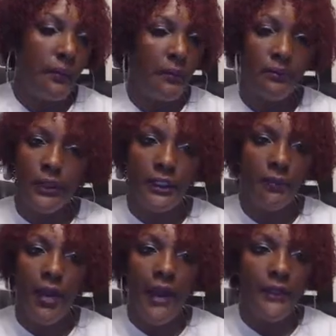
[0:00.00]
from just a
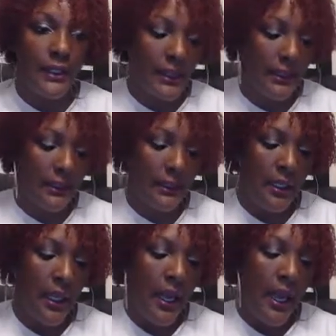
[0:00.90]
private citizen,
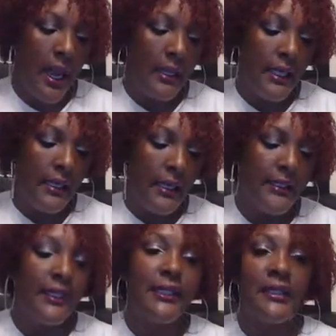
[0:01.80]
and then a
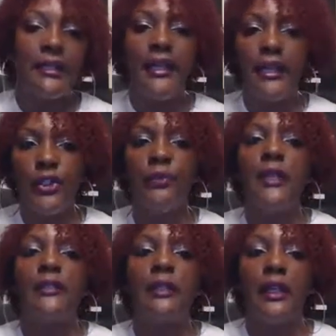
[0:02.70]

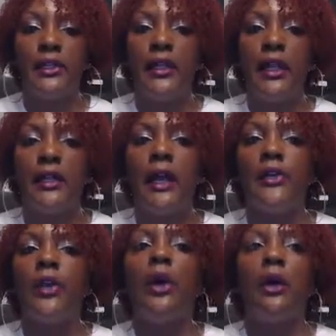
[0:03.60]
disinterested
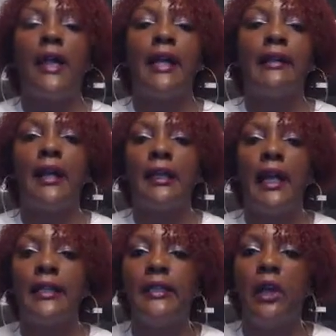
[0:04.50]
adult, like that
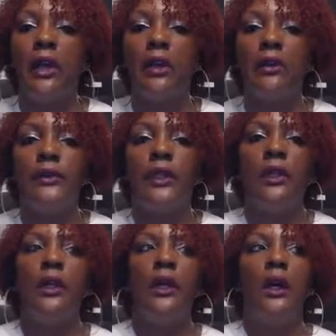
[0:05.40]
lady served,
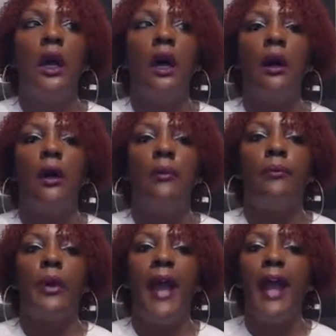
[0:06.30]

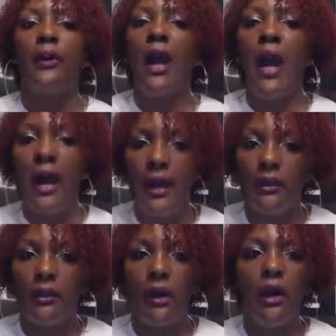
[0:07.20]
had her aunt
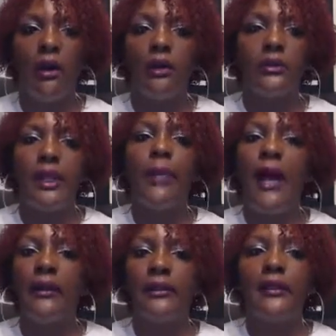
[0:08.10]
or
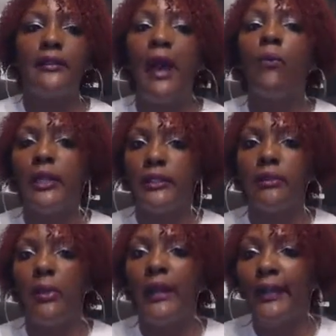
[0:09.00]
somebody. So that
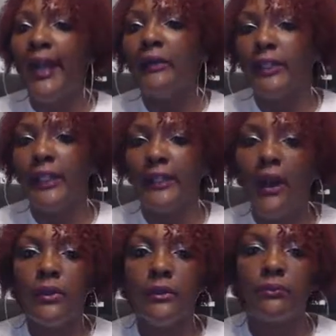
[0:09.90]
wasn't right. I don't think
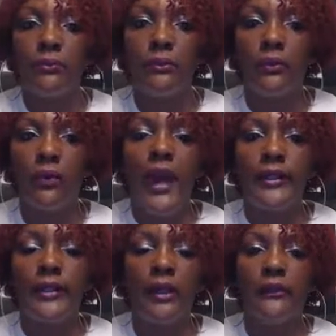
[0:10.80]
that was
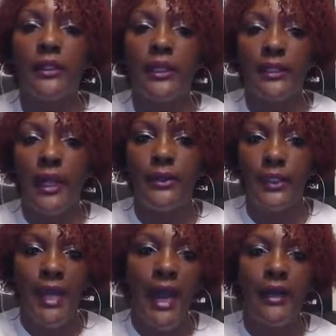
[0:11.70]
right service because that was
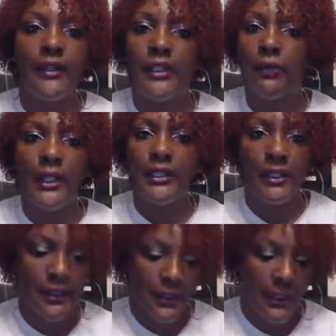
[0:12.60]
an aunt and she
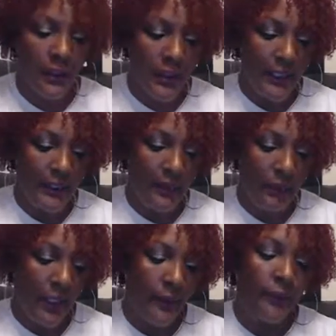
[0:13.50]
wasn't disinterested.
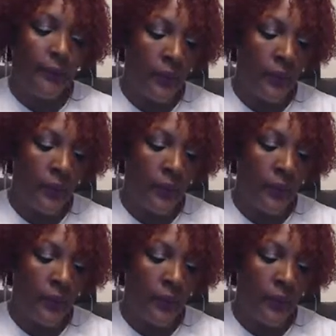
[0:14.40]
But